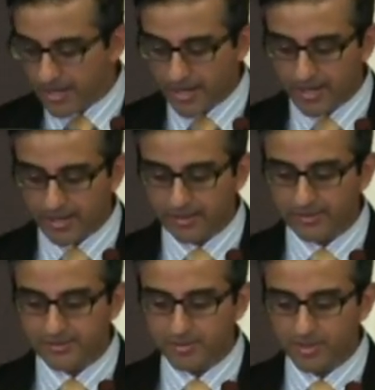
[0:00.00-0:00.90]

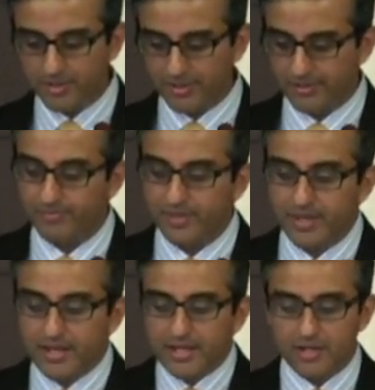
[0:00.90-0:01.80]
Uh, similarly,
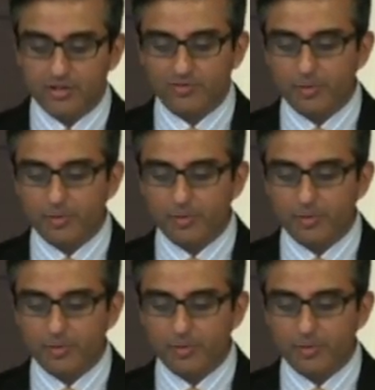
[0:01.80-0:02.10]
he goes,